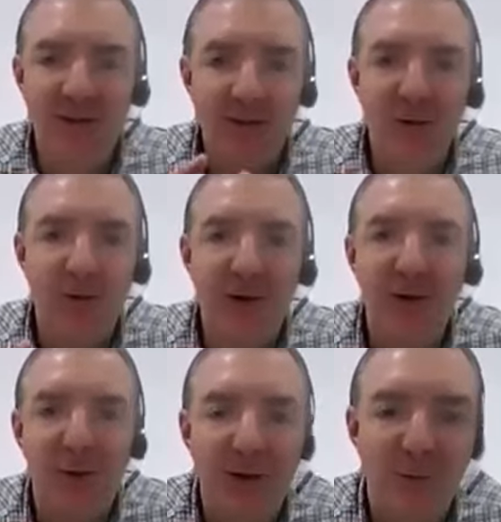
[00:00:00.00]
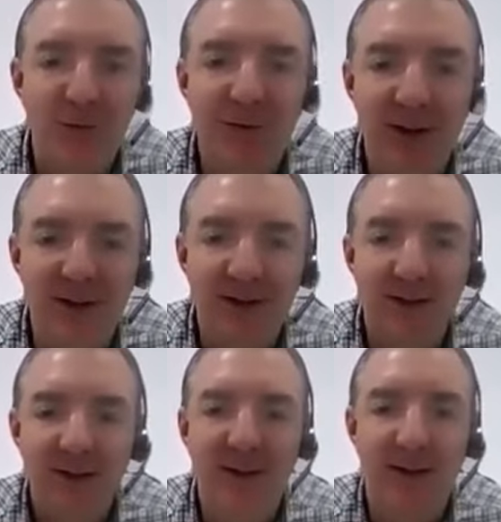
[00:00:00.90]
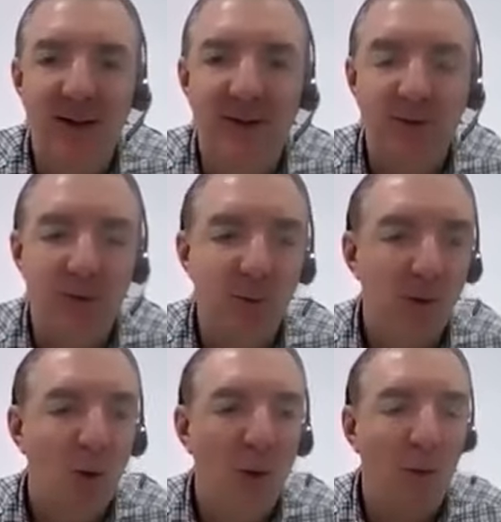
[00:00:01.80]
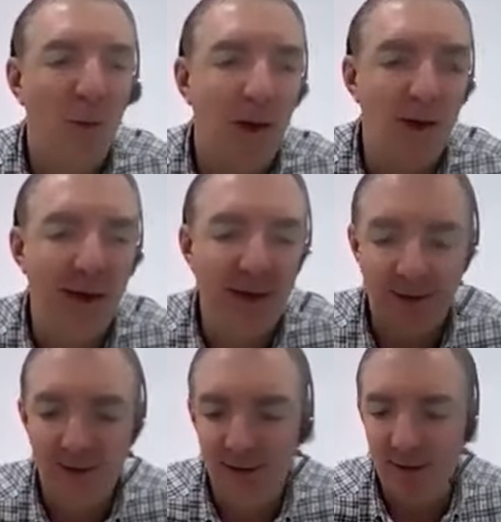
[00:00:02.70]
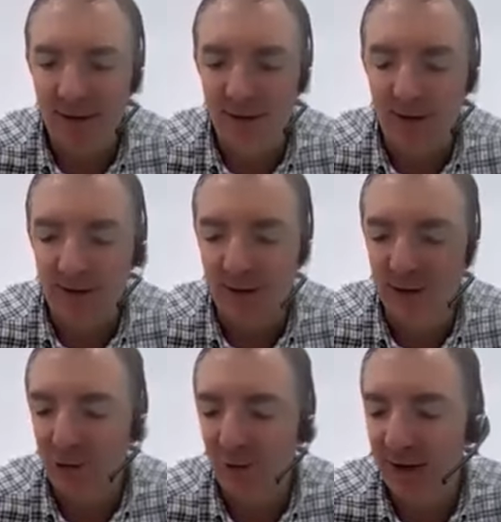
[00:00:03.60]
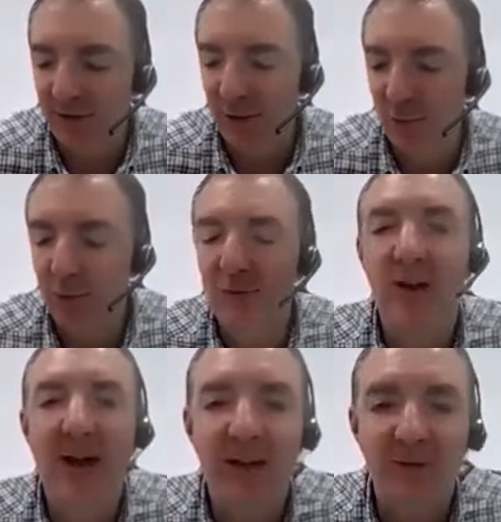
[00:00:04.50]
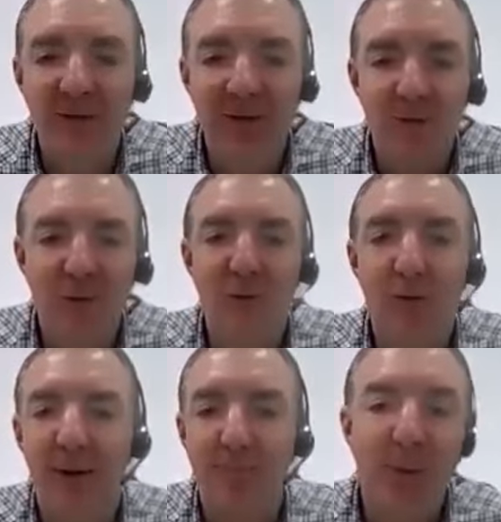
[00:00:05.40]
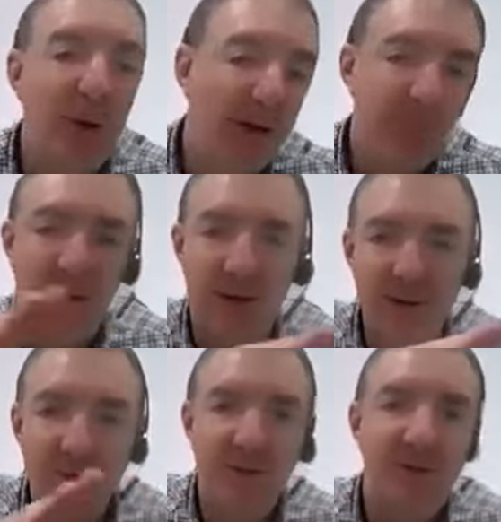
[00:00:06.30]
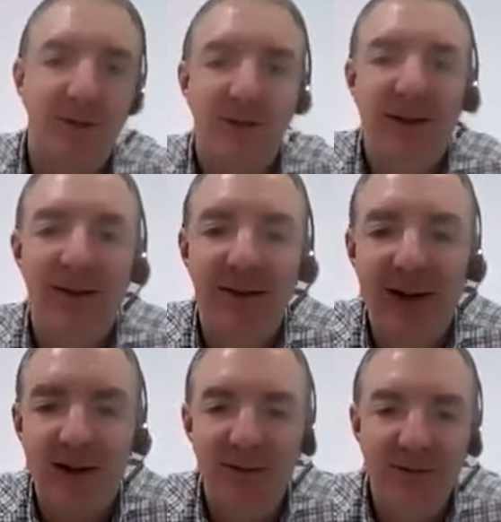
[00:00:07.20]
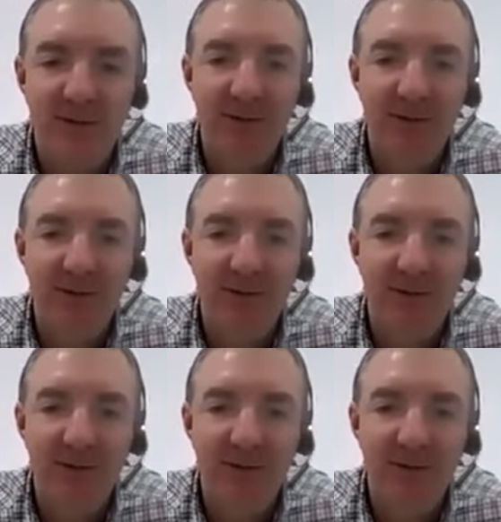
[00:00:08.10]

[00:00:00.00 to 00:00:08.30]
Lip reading: to the triangle that I was saying there. So a contractor will tend to try and bypass that